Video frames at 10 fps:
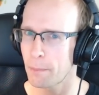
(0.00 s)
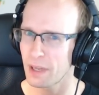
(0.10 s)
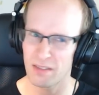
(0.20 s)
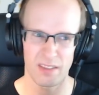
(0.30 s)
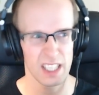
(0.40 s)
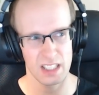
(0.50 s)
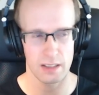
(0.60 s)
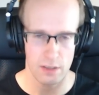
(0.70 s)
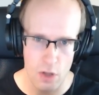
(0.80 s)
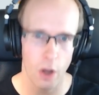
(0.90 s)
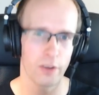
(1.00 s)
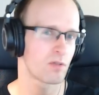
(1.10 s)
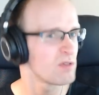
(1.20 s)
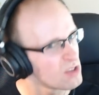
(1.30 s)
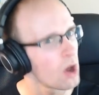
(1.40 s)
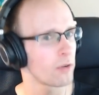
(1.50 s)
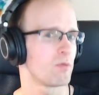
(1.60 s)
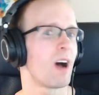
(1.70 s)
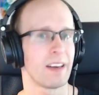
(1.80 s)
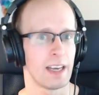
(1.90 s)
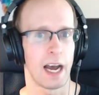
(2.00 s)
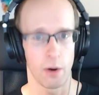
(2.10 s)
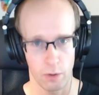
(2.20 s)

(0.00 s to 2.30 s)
but it's not right now.